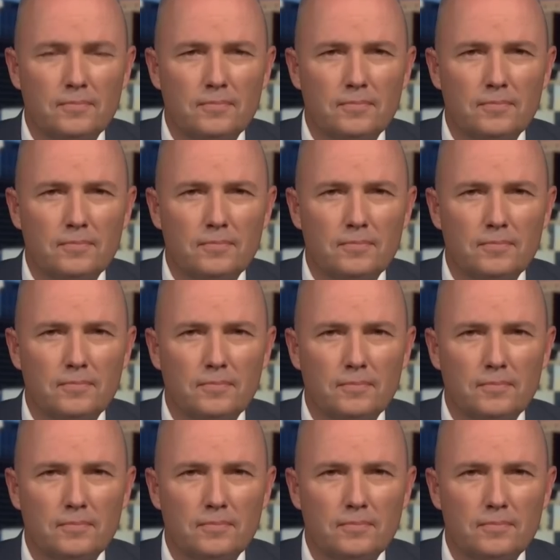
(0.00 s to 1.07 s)

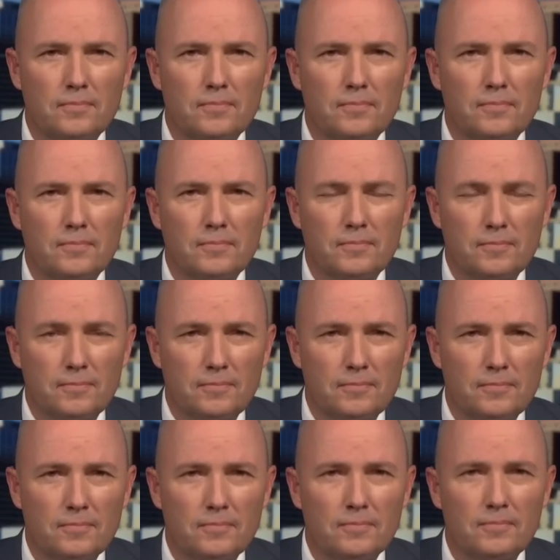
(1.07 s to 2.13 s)

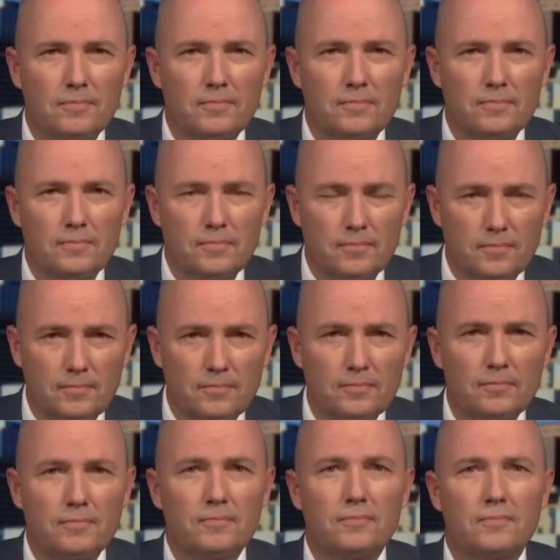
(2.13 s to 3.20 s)

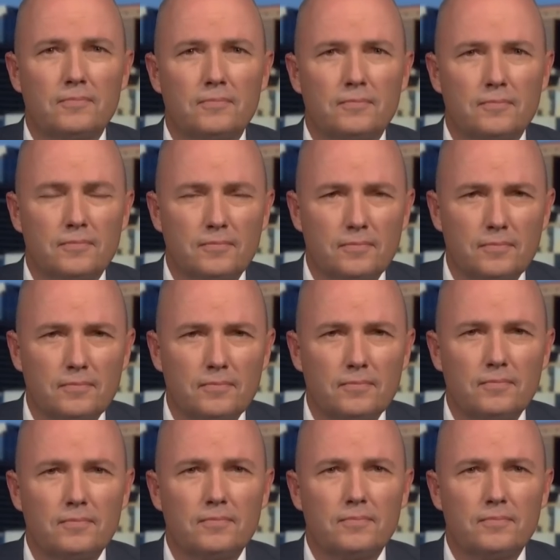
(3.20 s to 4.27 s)

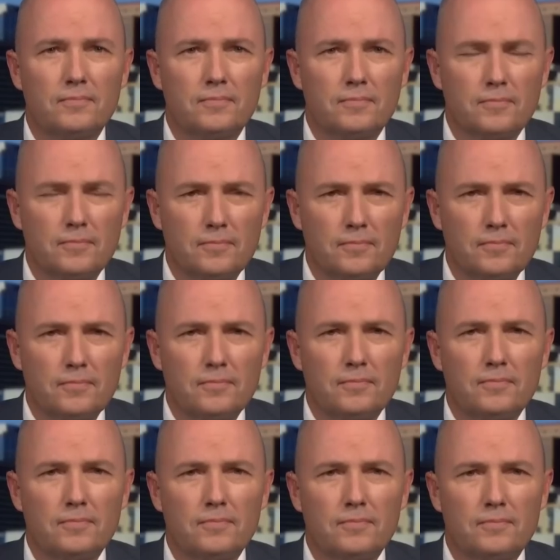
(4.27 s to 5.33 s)

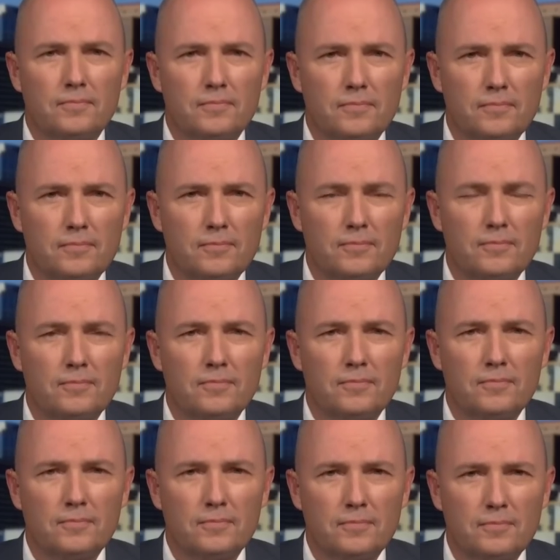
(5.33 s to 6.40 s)

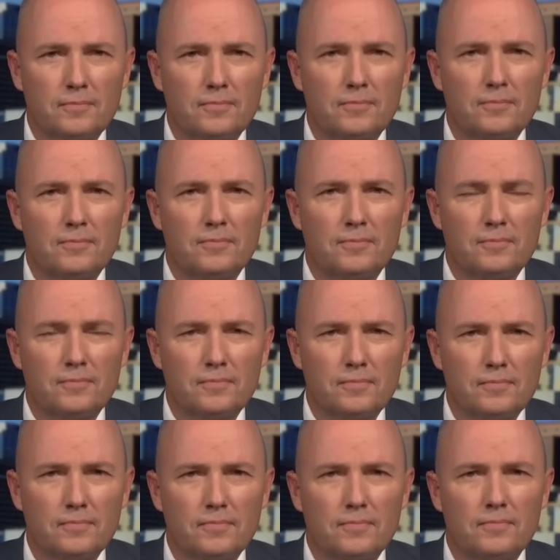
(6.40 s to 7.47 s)

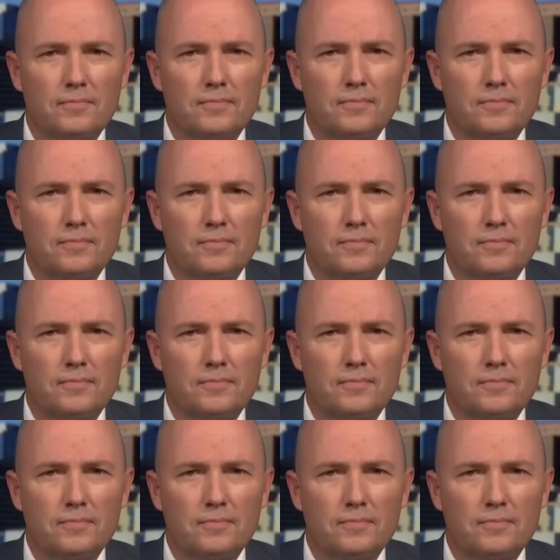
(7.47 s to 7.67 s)
(silent)